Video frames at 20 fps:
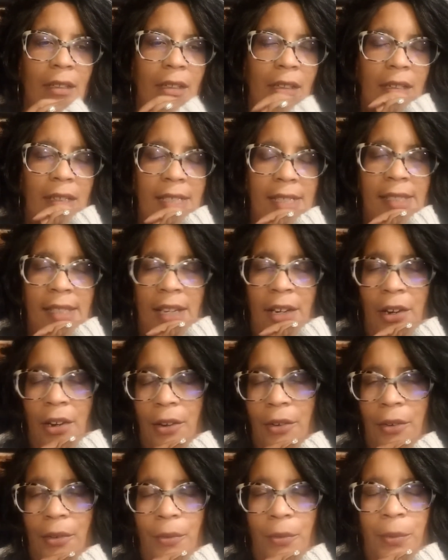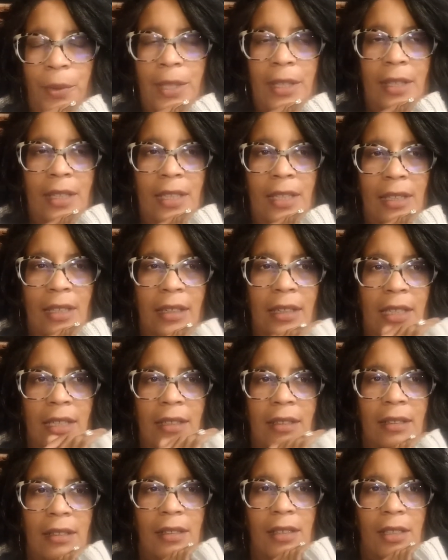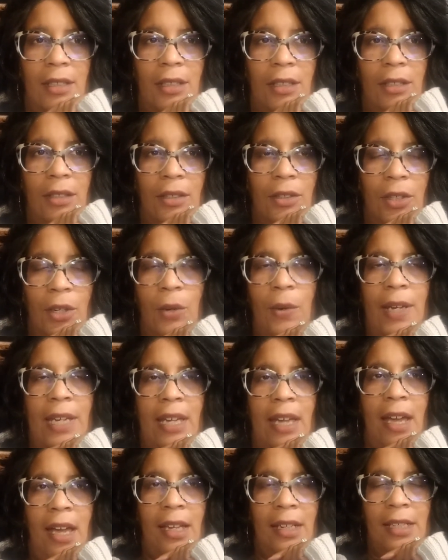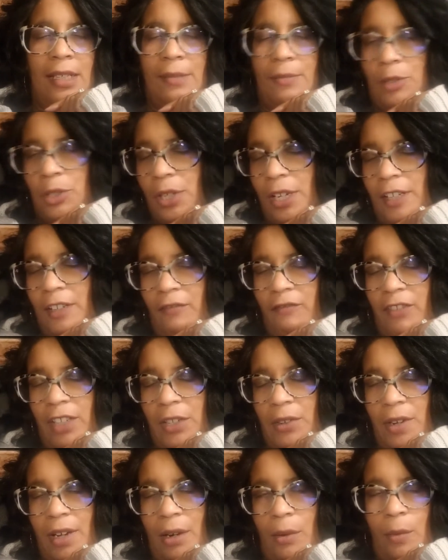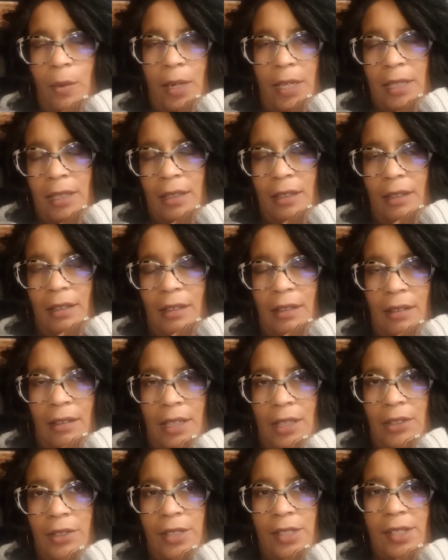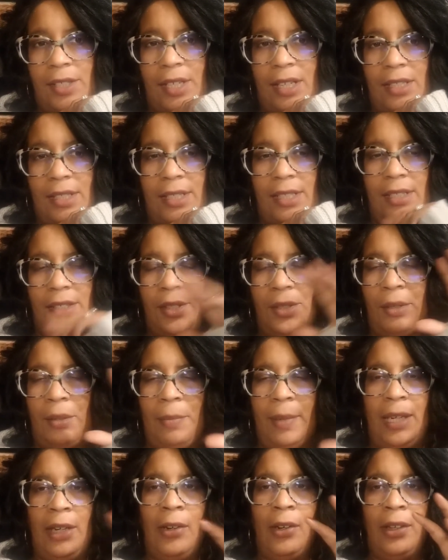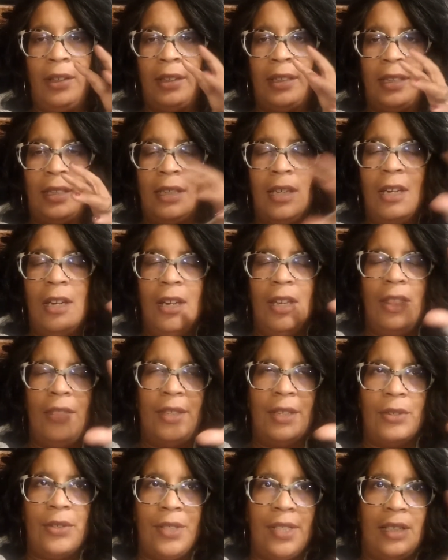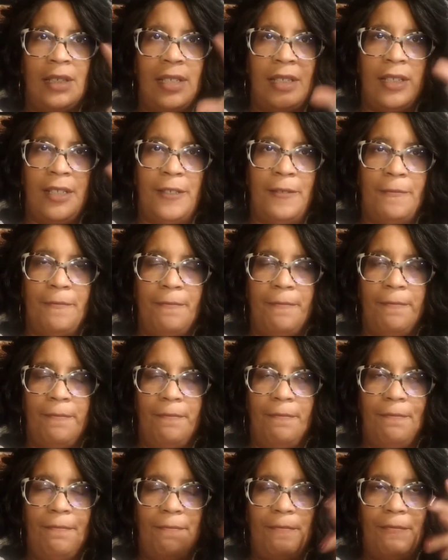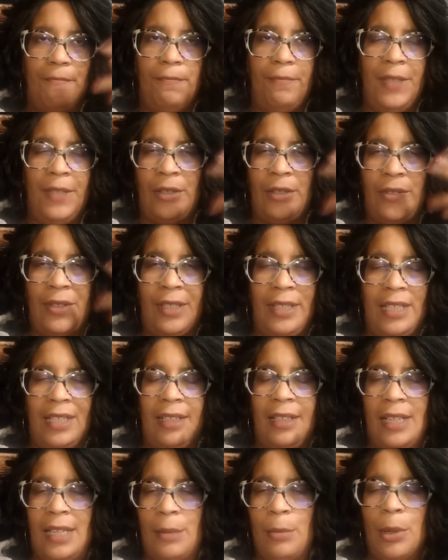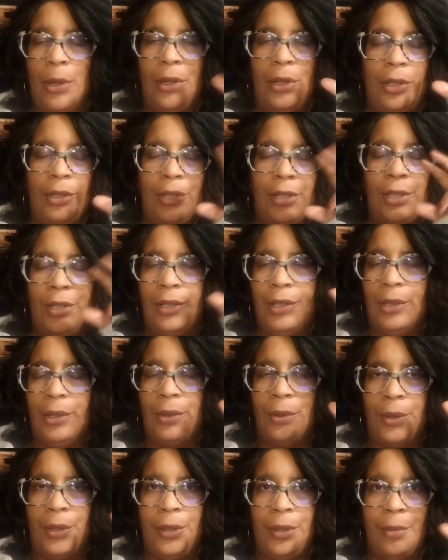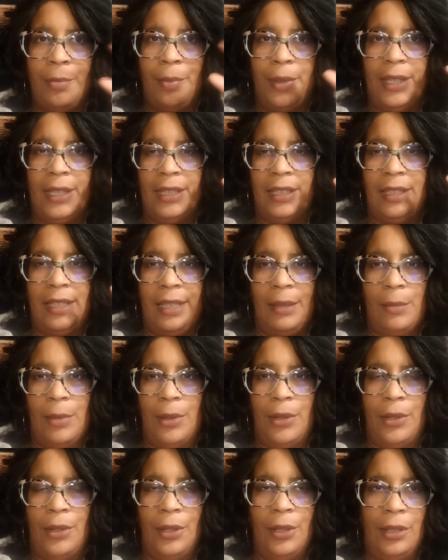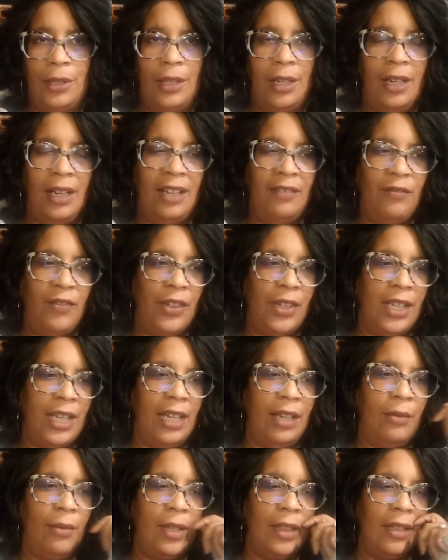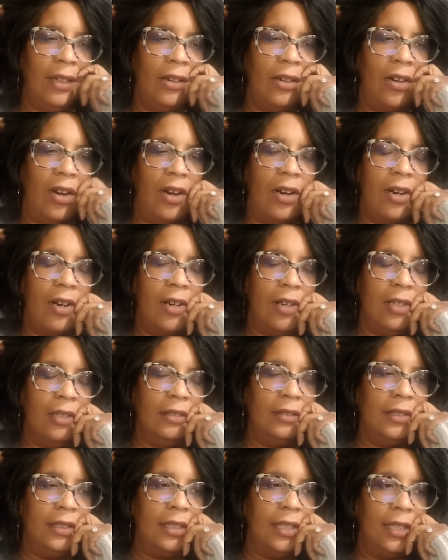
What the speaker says: Because they're really like going at him trying to figure out what they're discussing. So apparently there's like a neighborhood group, like a neighbor, I forget what they're called.